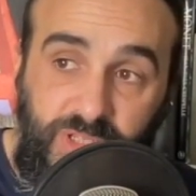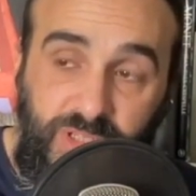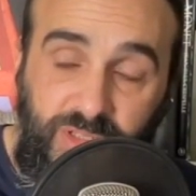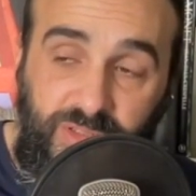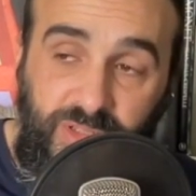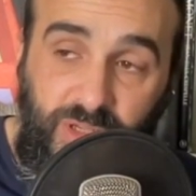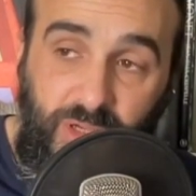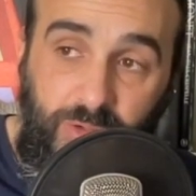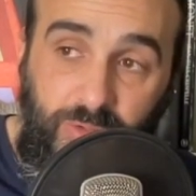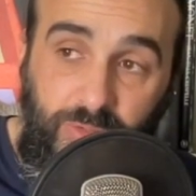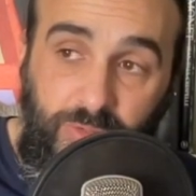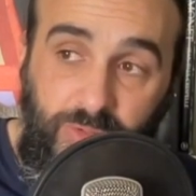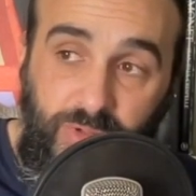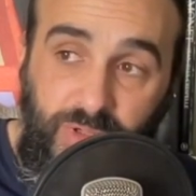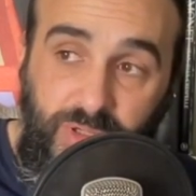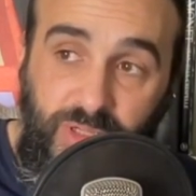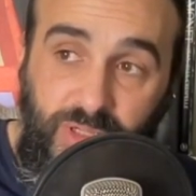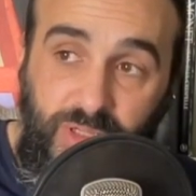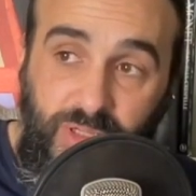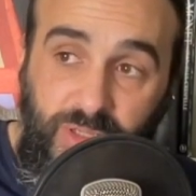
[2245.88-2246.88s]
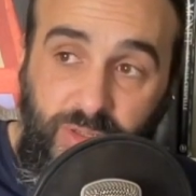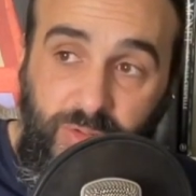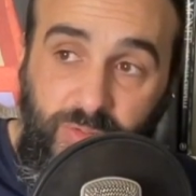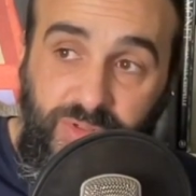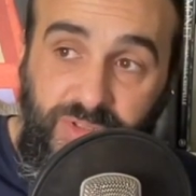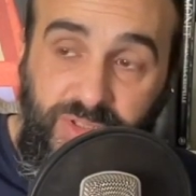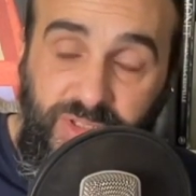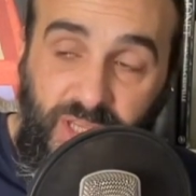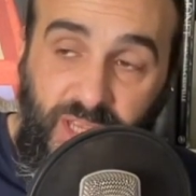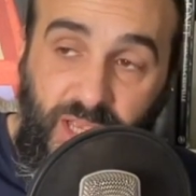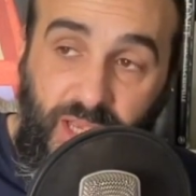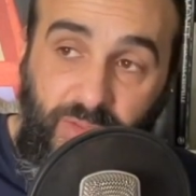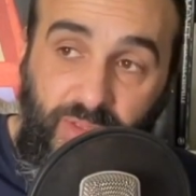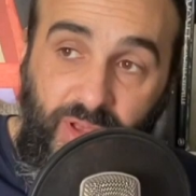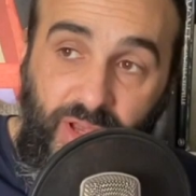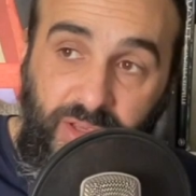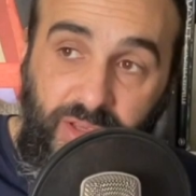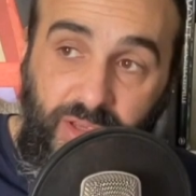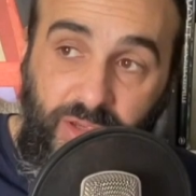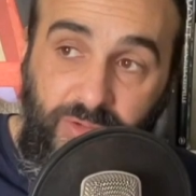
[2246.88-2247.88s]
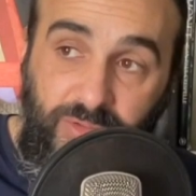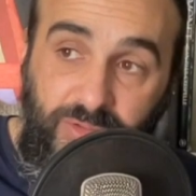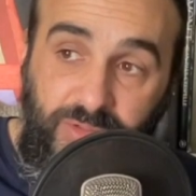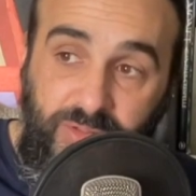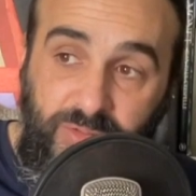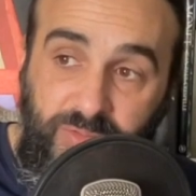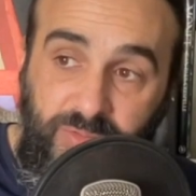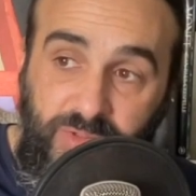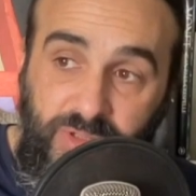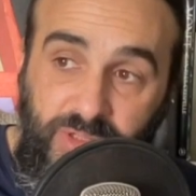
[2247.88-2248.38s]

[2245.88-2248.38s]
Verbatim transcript: So, see how that goes.